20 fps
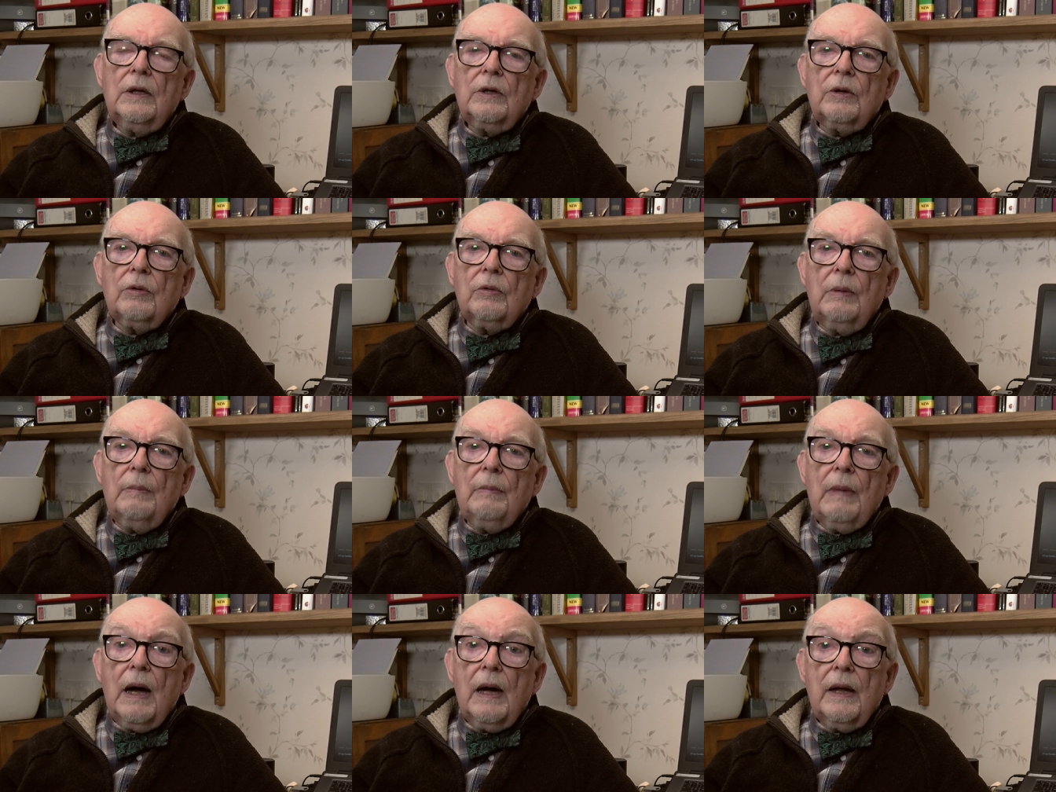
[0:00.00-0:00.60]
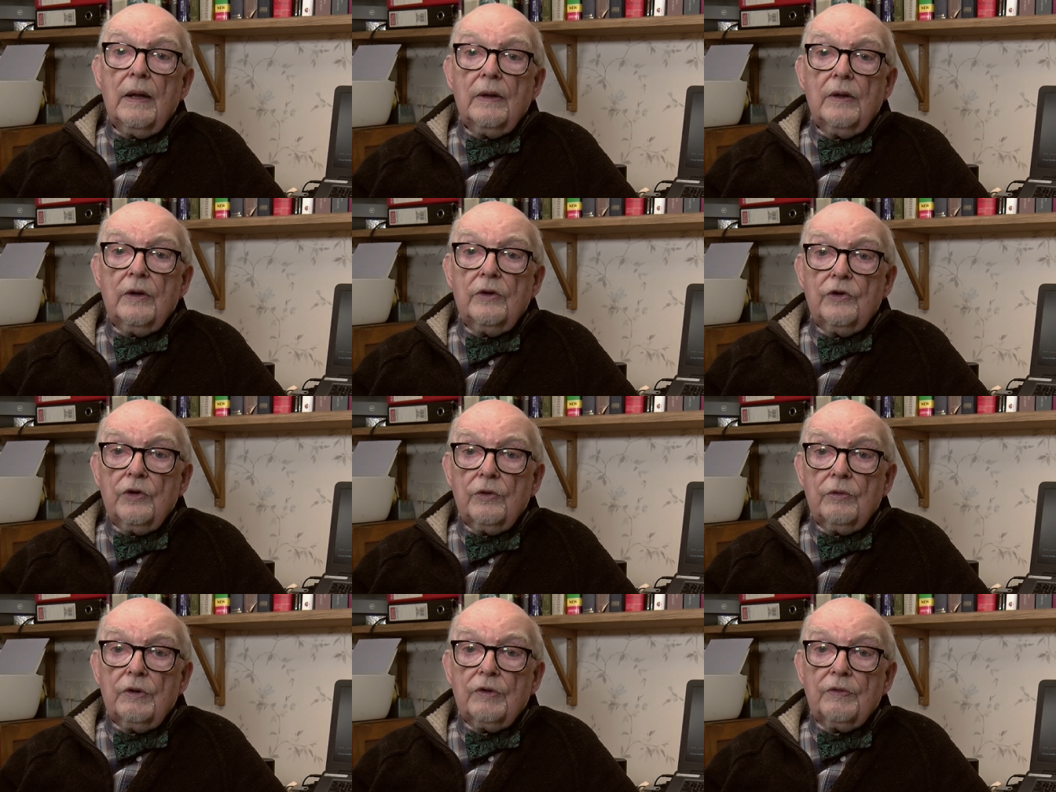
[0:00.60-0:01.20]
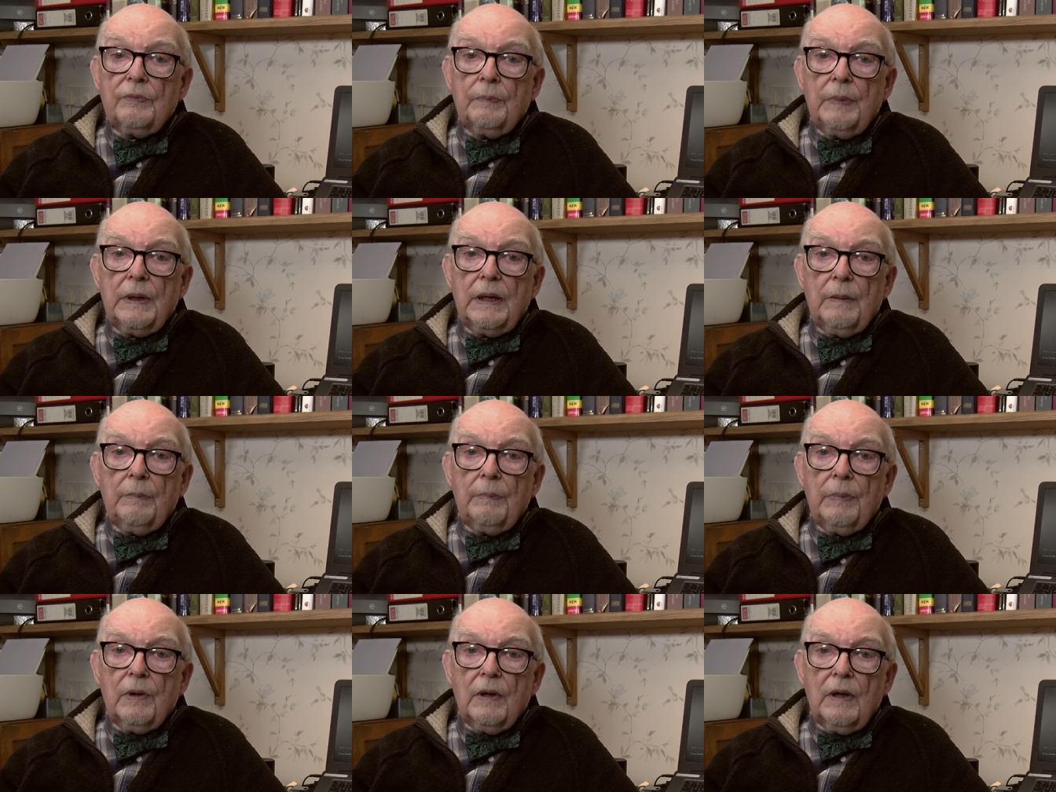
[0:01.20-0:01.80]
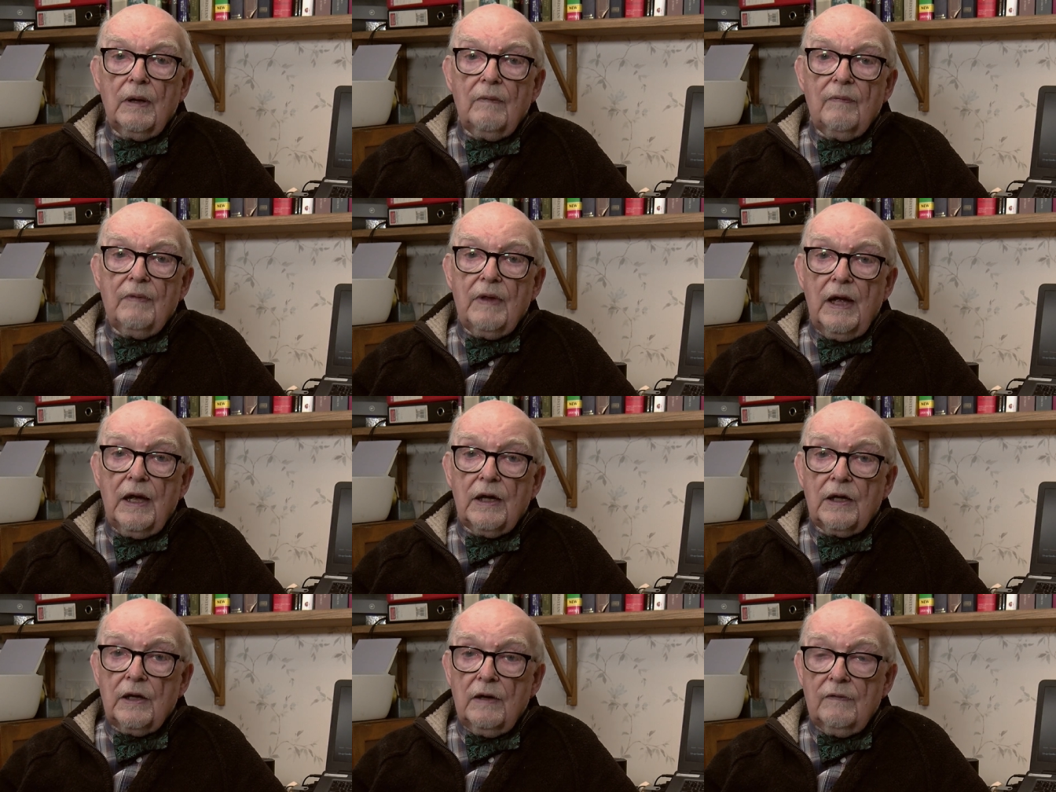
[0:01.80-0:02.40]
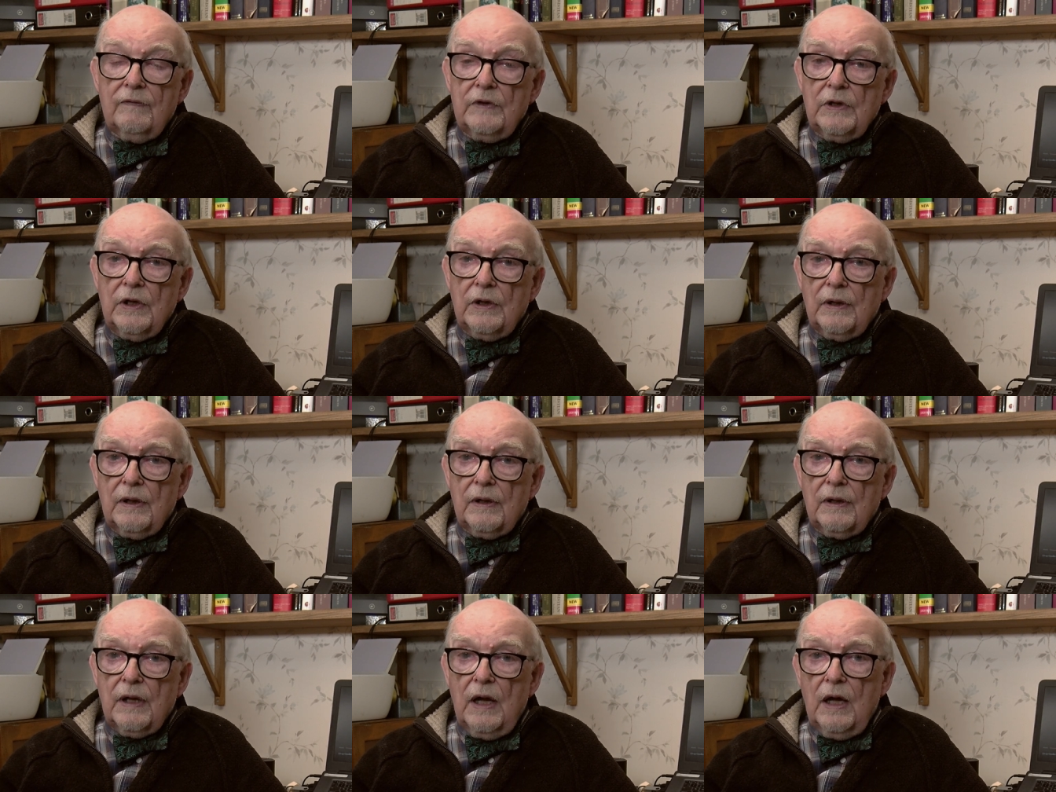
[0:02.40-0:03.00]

to remind the Jewish people of their covenants,